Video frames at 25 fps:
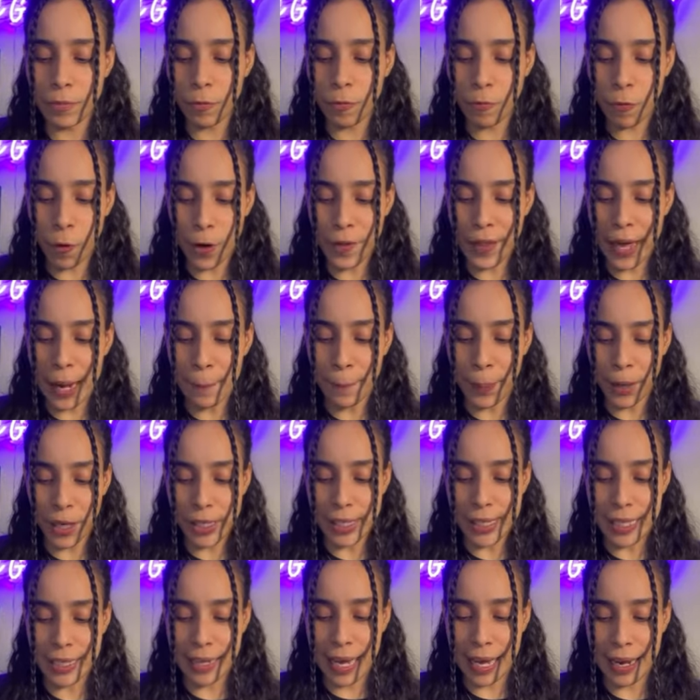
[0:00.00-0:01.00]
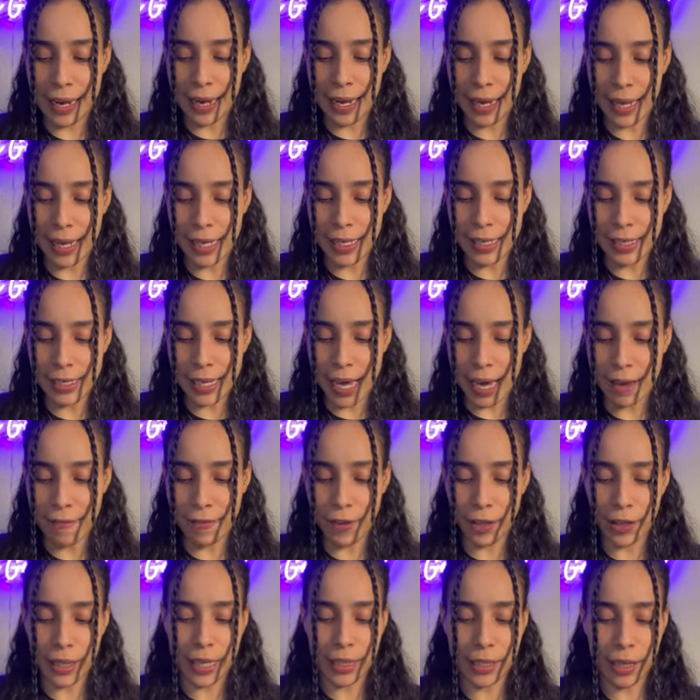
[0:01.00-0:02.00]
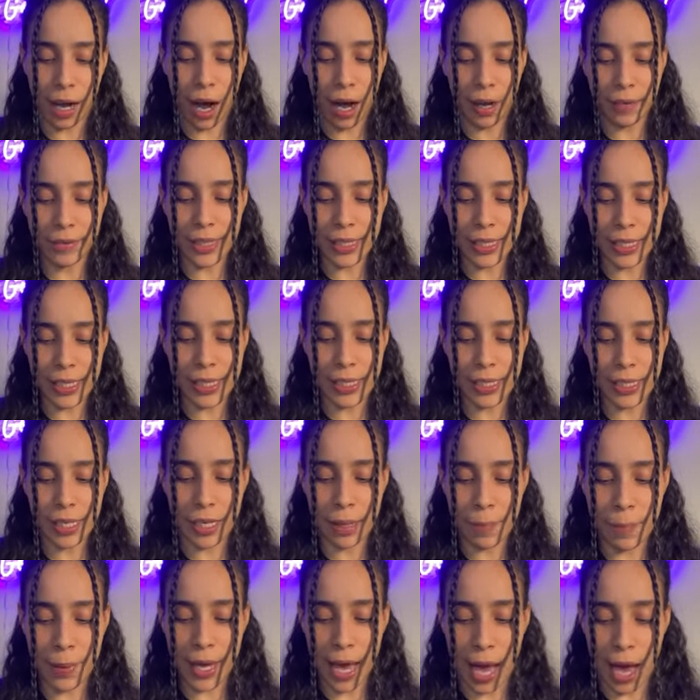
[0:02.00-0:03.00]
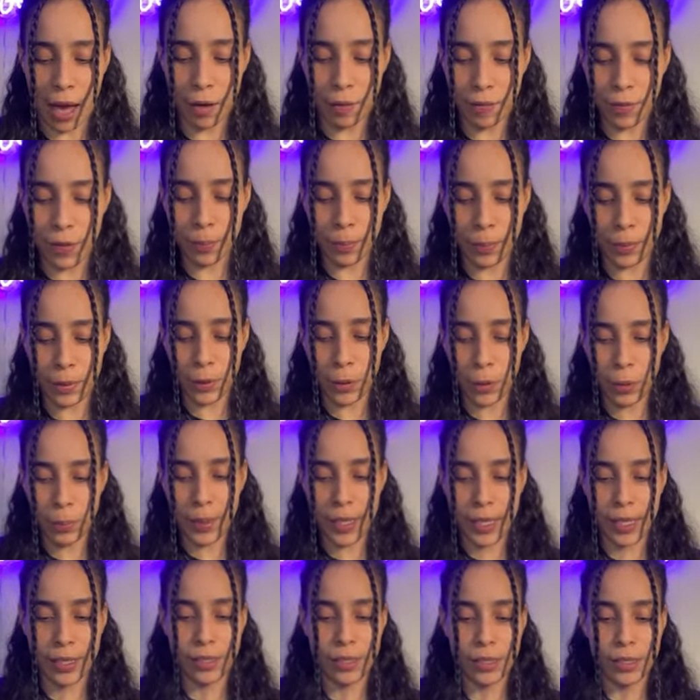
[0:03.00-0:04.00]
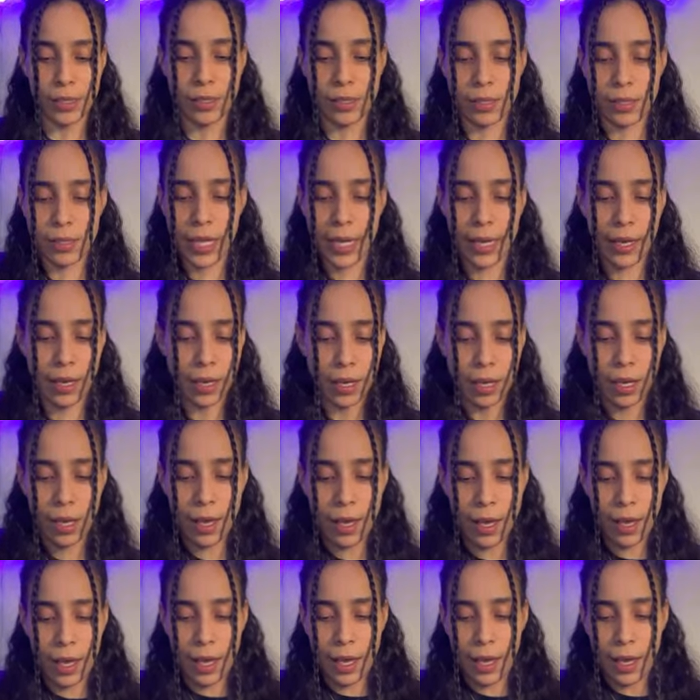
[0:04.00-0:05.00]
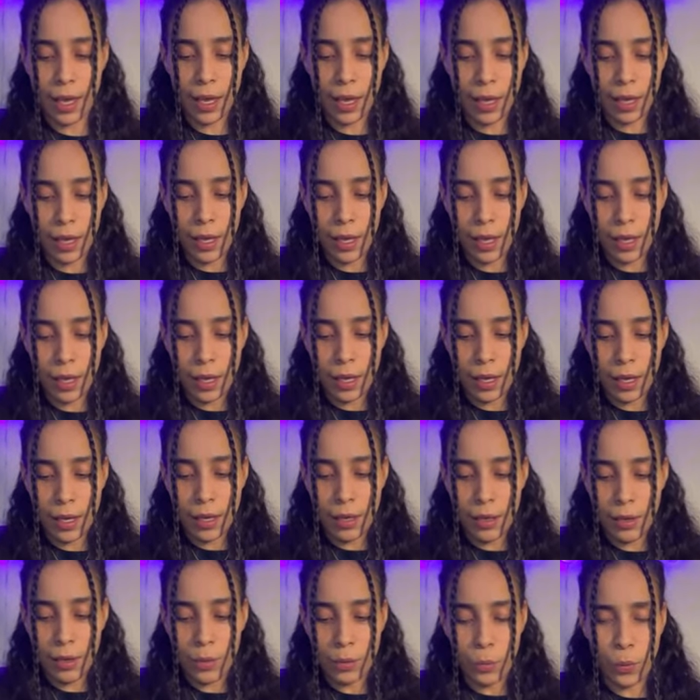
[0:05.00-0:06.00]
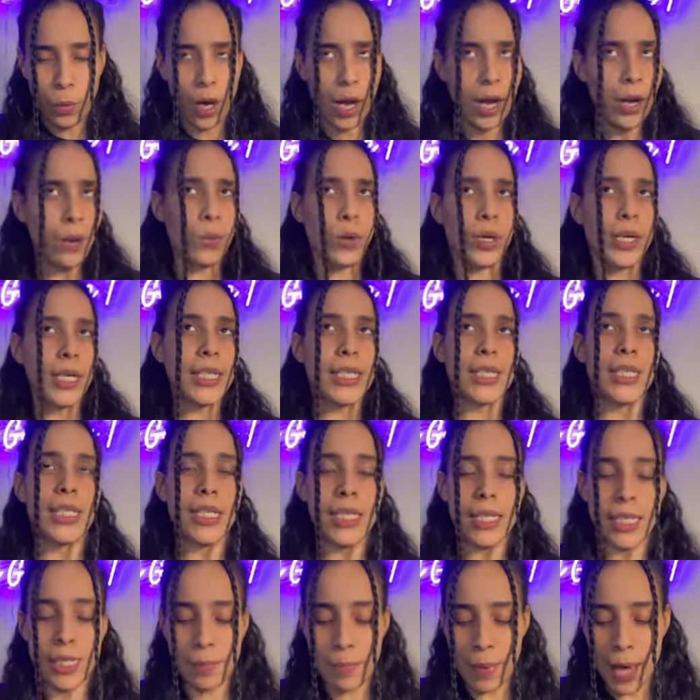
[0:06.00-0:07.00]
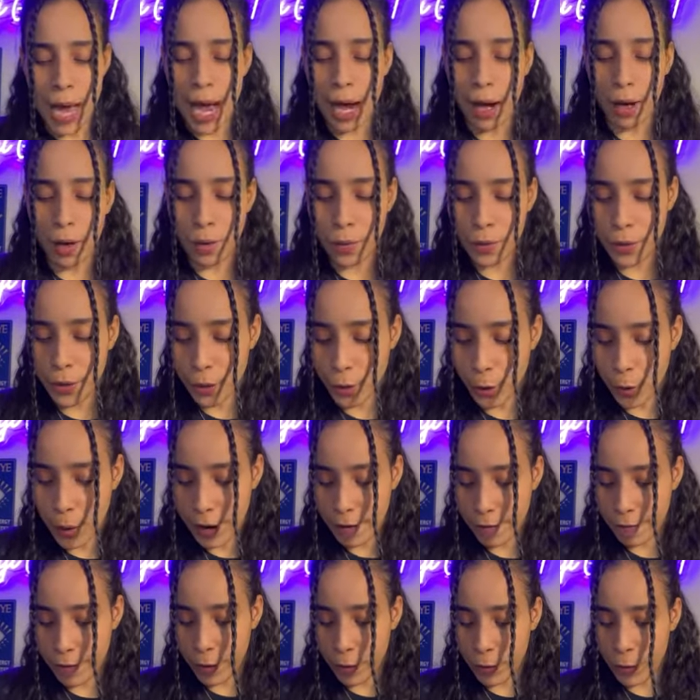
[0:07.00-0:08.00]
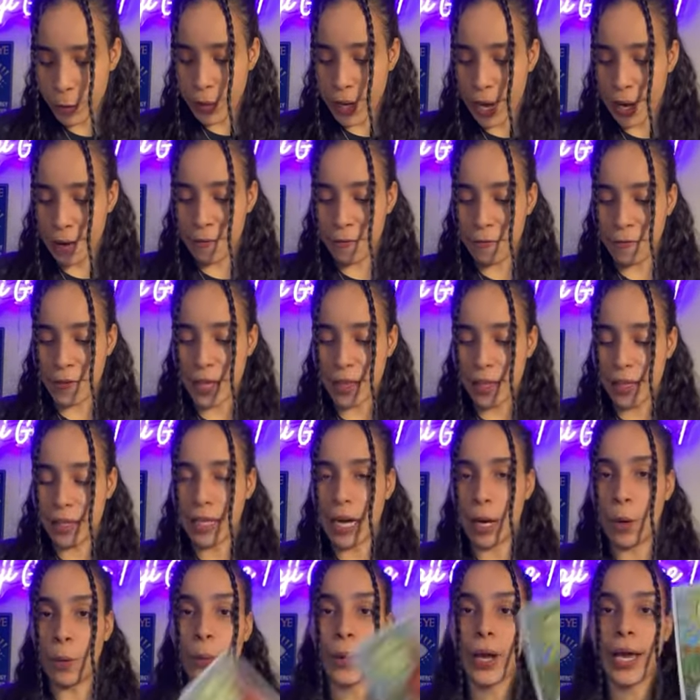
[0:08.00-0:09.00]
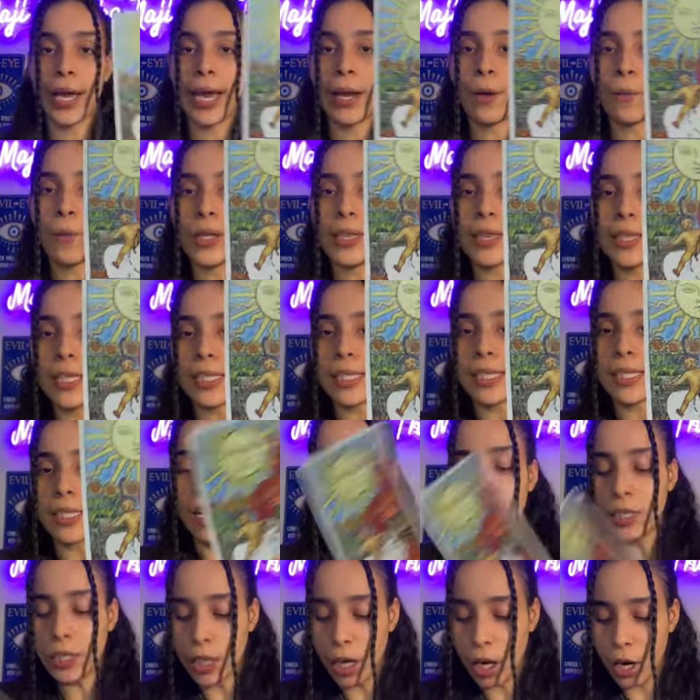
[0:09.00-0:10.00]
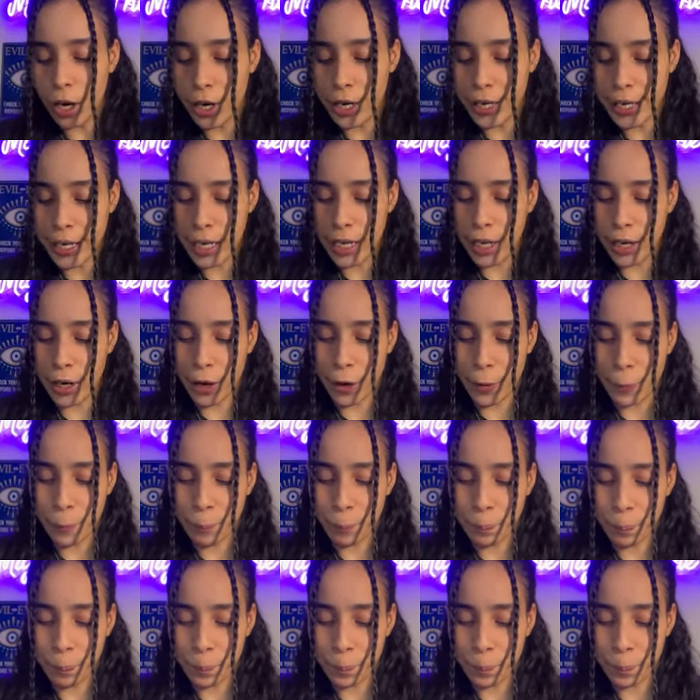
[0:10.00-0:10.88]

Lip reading: for that person that is, I feel like obviously it's going to be out of the blue, because it's like, What is this about? You know, I feel you kind of feeling that way. And with this sun card here,